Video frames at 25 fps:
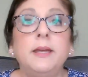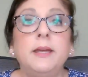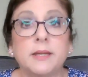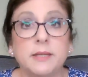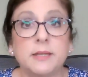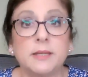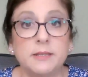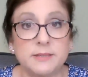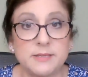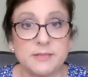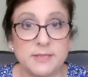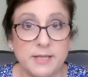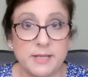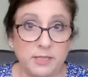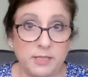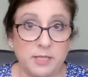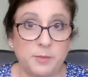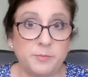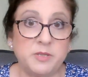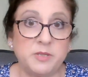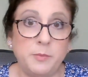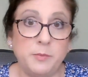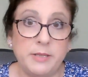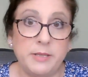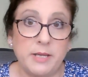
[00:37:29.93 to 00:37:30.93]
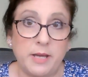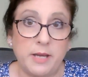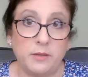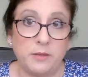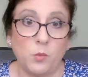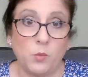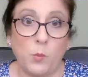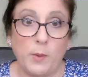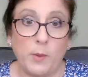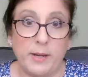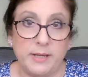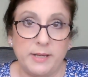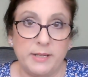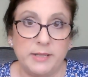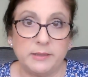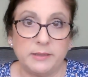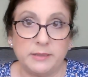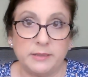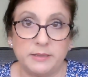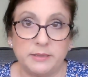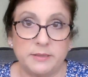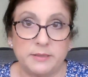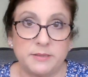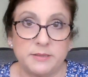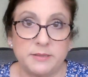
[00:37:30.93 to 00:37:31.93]
can sign up to be on a waiting
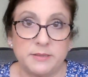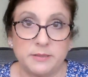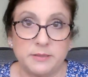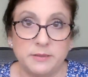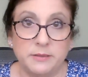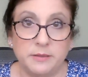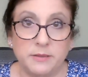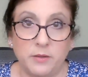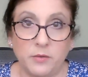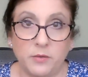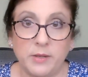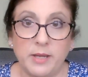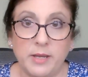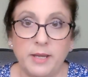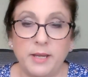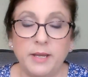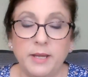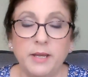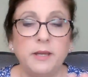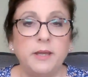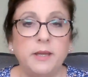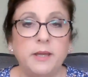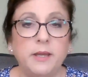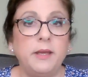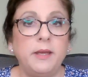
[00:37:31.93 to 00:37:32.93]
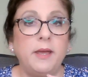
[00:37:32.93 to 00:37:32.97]
list. Okay.